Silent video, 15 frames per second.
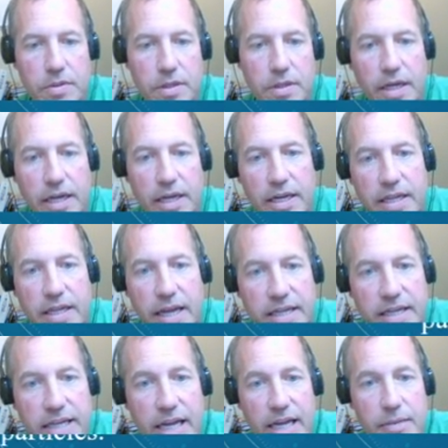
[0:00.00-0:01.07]
And that
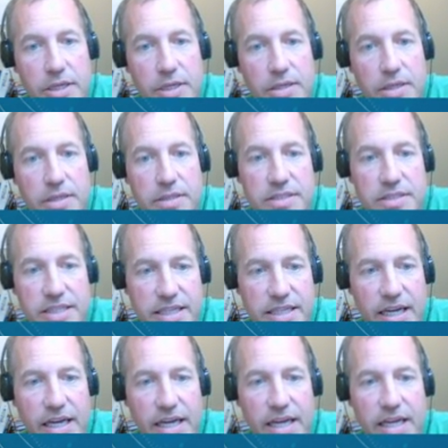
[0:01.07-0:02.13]
gamma
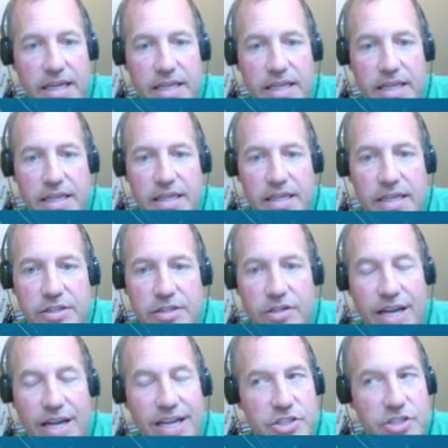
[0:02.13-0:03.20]
decay, they're
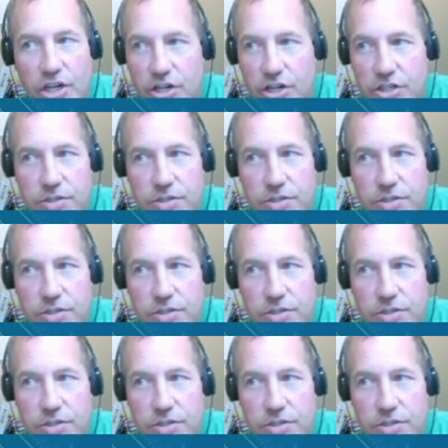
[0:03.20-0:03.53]
not charged